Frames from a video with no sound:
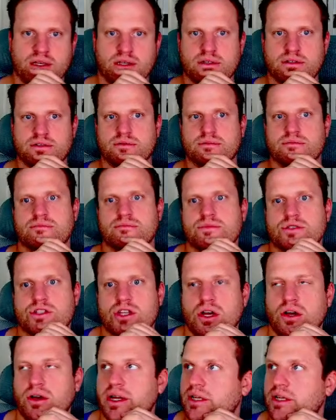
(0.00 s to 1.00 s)
So
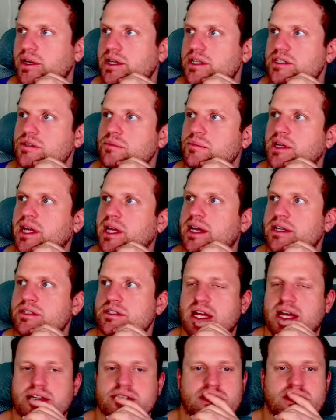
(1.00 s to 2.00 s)
anyway, somebody has
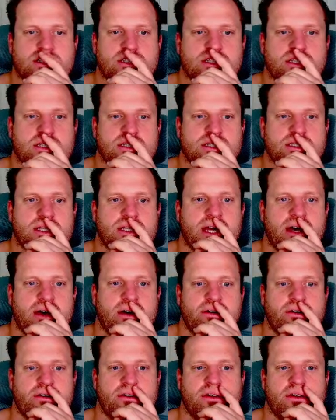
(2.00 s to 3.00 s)
access to this now.
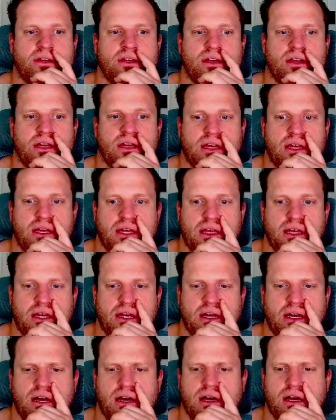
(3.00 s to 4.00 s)

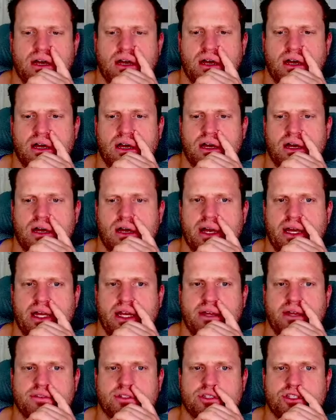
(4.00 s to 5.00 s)
I'd have to
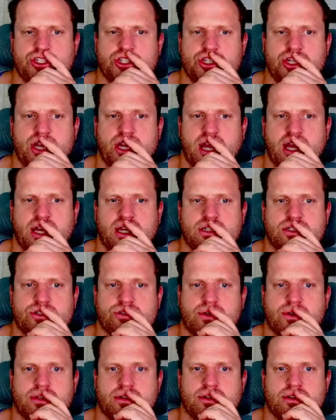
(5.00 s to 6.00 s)
change
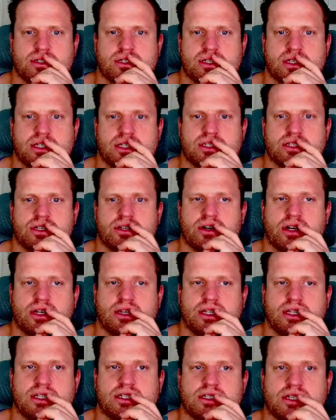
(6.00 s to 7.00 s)
whether it's listed or
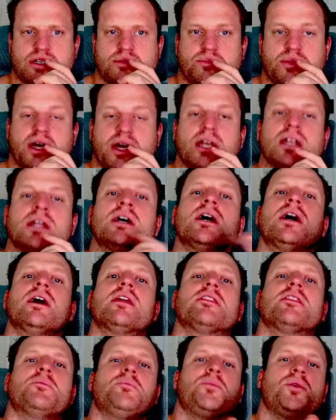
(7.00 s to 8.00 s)
unlisted, but the
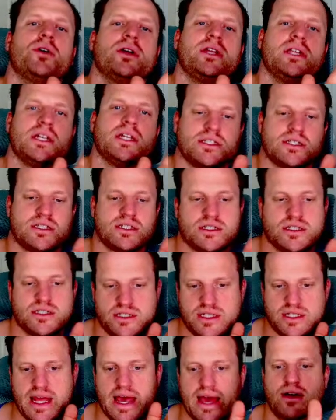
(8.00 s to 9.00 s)
point is now
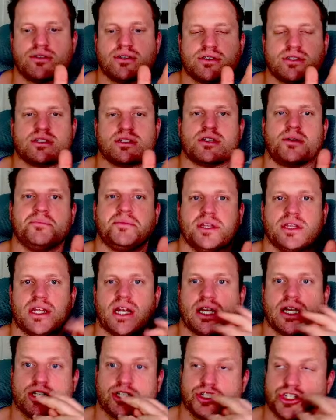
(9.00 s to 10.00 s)
this is something that I could
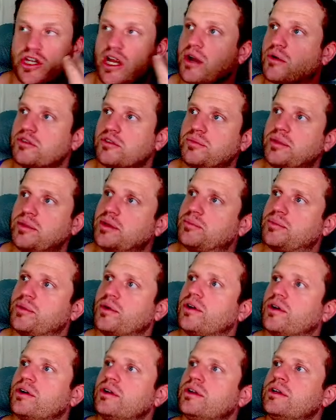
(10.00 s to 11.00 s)
share with people,
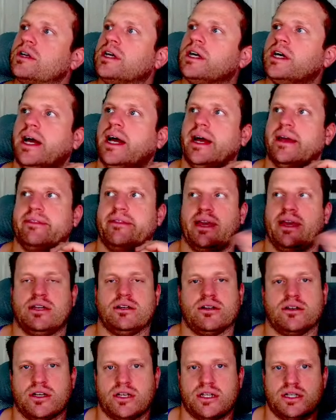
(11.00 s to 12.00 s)
and they
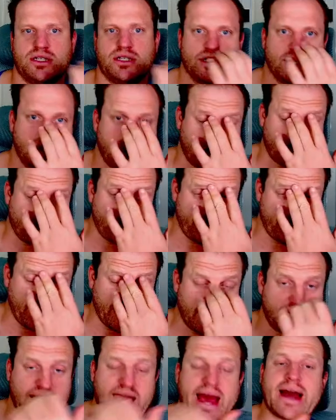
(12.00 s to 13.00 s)
could
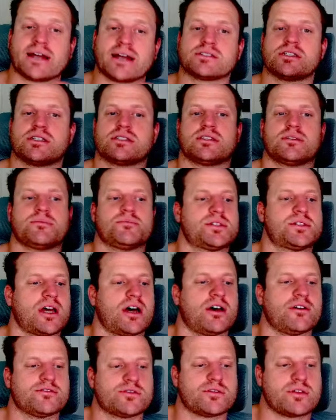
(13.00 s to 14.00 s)
access
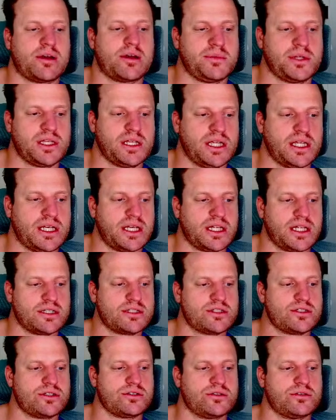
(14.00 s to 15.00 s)
themselves without me needing
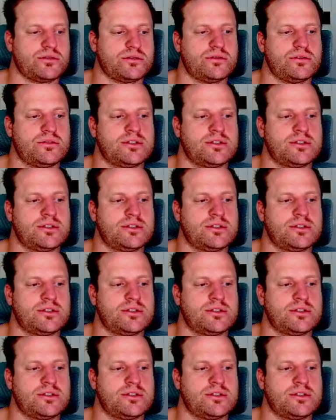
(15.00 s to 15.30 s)
to